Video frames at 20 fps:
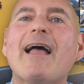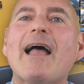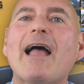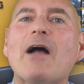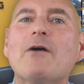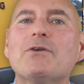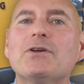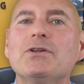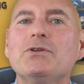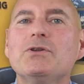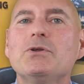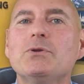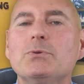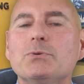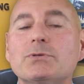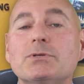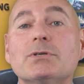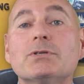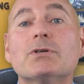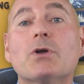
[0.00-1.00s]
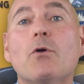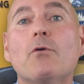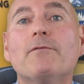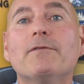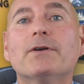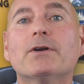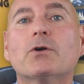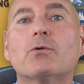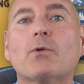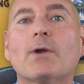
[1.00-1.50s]
how can you use this
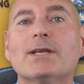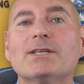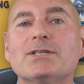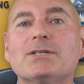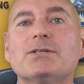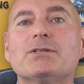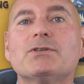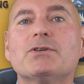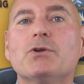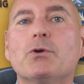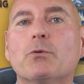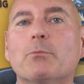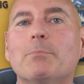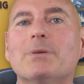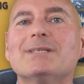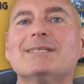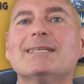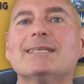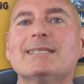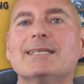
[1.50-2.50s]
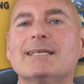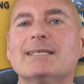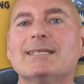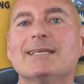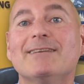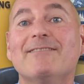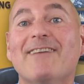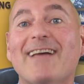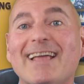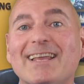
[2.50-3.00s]
COVID crisis to your business's
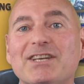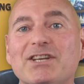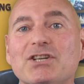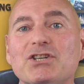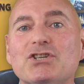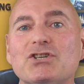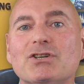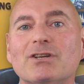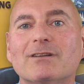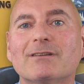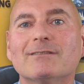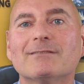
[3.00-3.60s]
advantage?